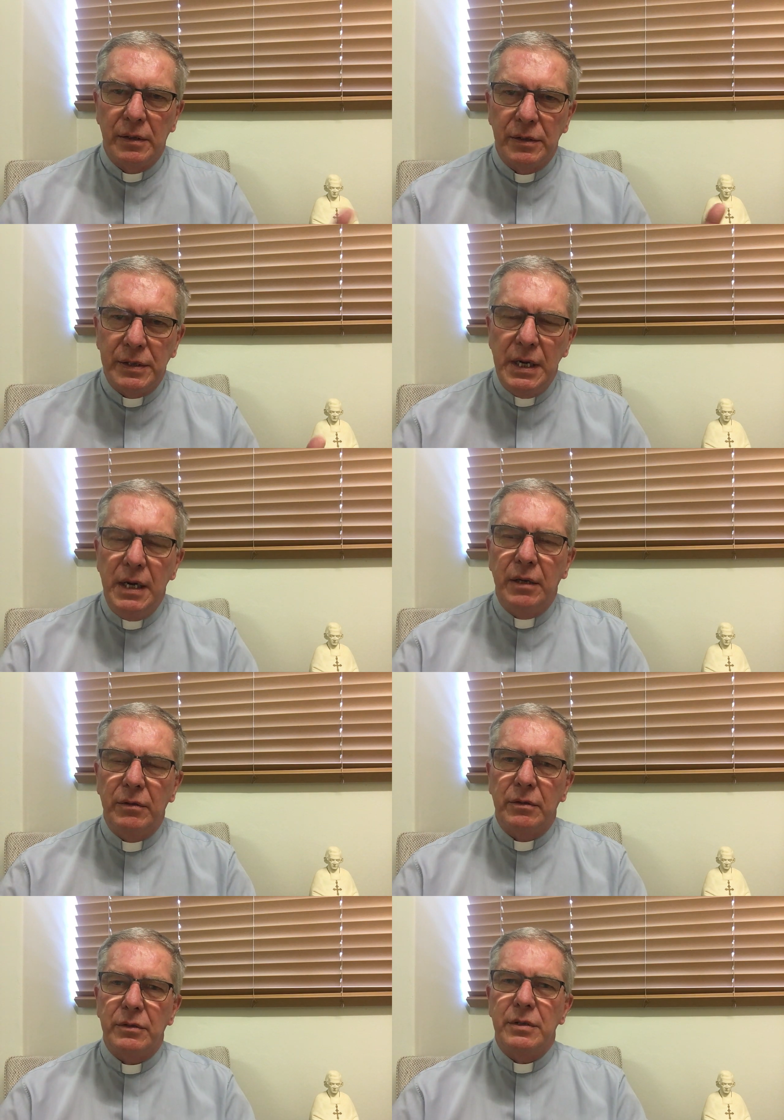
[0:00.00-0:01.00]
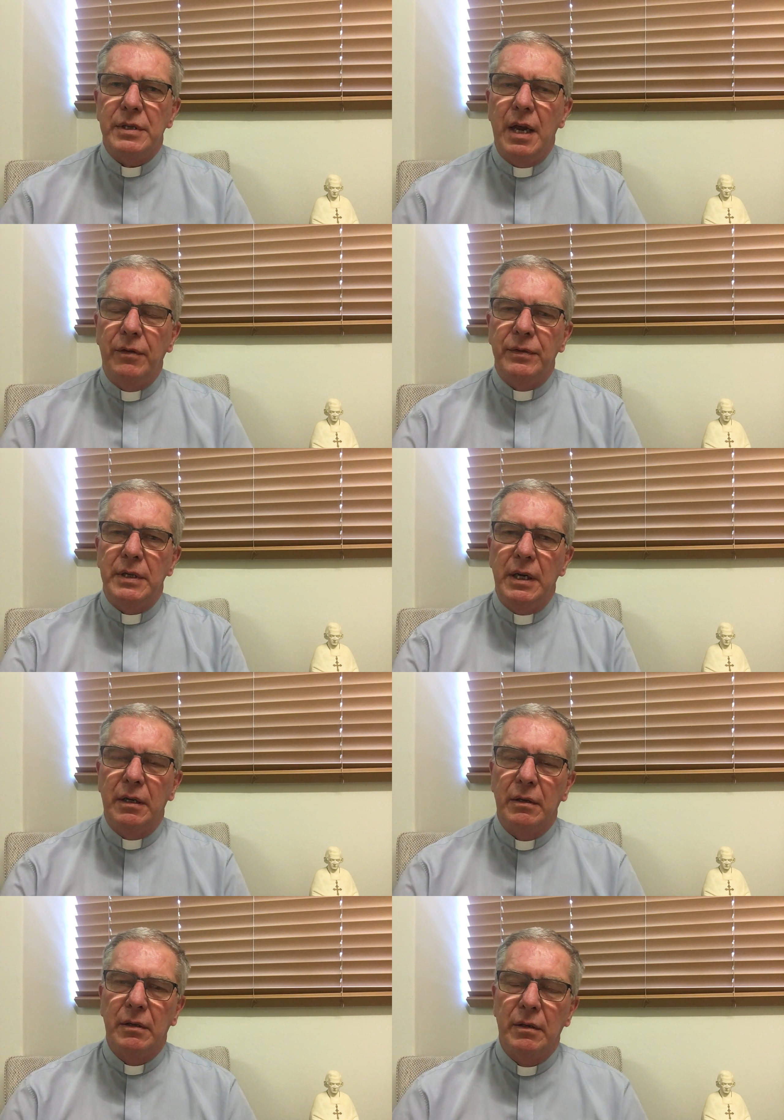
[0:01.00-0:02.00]
seeing to safety
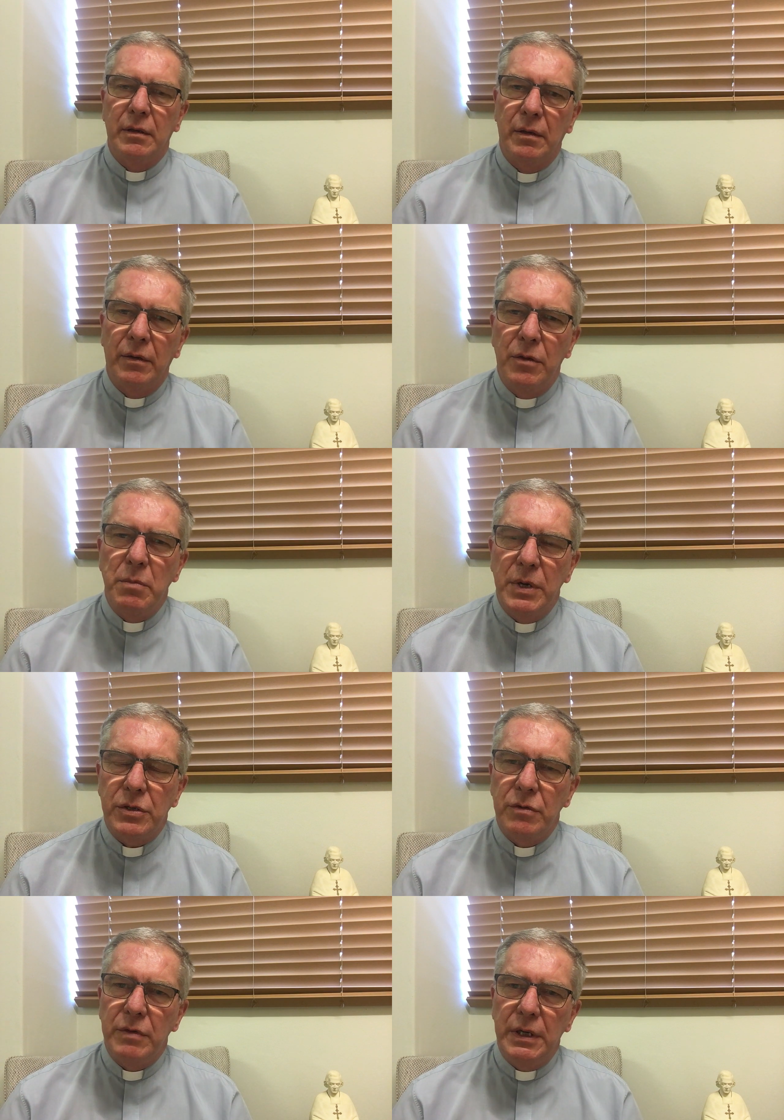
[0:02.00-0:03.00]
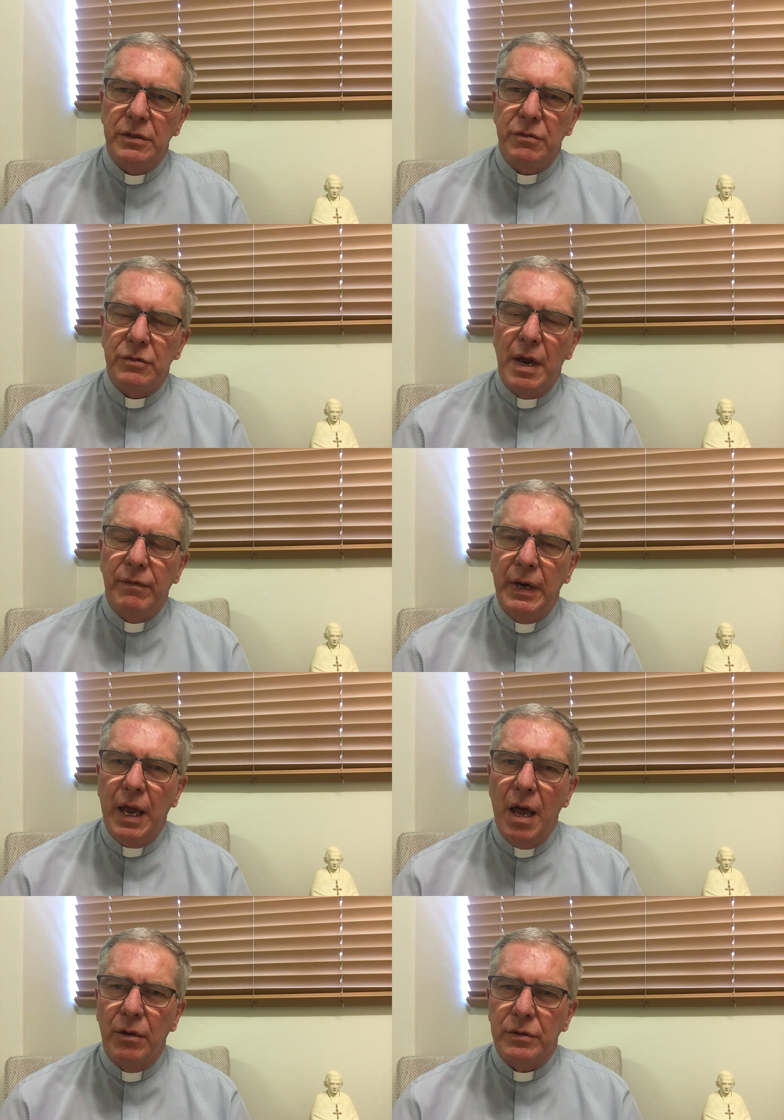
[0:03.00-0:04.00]
the missionaries traveling
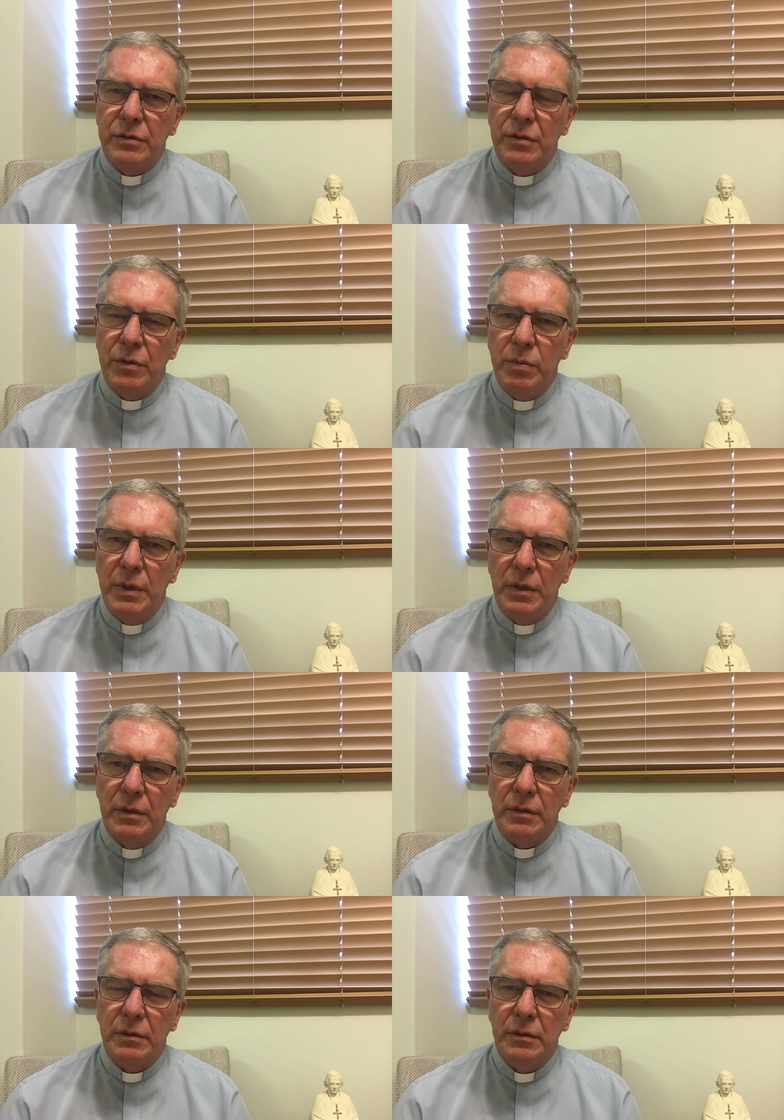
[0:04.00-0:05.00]
out to the world.